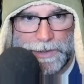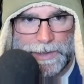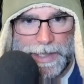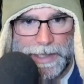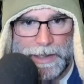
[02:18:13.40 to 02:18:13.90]

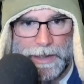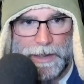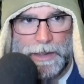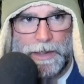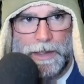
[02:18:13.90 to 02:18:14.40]
like.
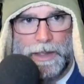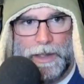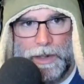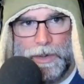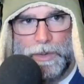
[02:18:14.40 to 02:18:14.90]

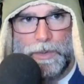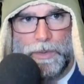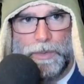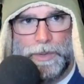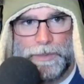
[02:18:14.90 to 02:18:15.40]

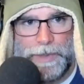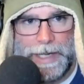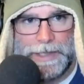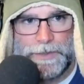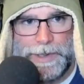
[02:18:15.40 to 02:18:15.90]
Oh, right,
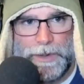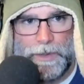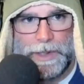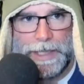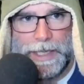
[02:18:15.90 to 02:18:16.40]
it's read
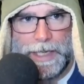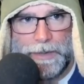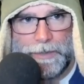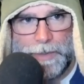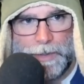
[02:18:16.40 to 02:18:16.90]
only. And I
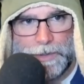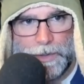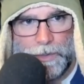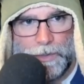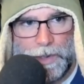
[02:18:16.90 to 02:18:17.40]
remember, so
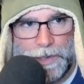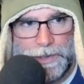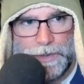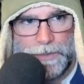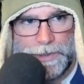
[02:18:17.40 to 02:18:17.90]

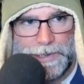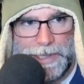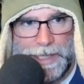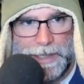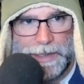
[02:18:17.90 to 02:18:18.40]
R2 was
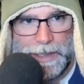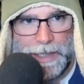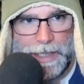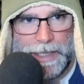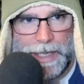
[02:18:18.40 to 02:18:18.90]
saying that
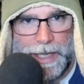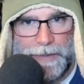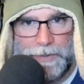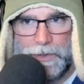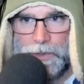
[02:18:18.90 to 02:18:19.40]
like I
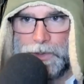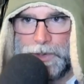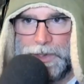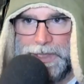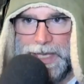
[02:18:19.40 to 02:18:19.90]
haven't
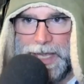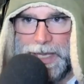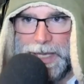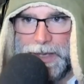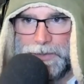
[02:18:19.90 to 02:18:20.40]
learned yet
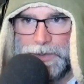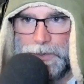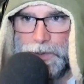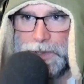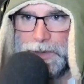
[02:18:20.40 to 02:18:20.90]
how to
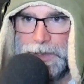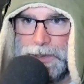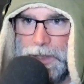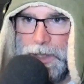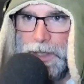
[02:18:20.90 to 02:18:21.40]
look at this.
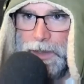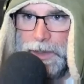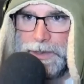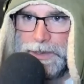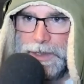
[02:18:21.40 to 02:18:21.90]

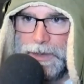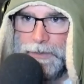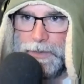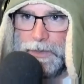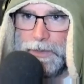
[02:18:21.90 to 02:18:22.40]
Let's see if
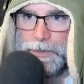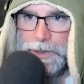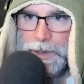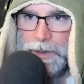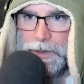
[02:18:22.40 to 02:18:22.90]
I
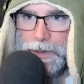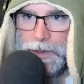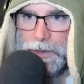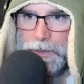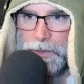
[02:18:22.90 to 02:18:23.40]
update,
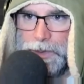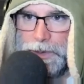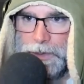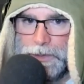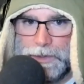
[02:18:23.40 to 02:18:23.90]
get
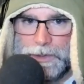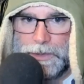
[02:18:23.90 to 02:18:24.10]
coins.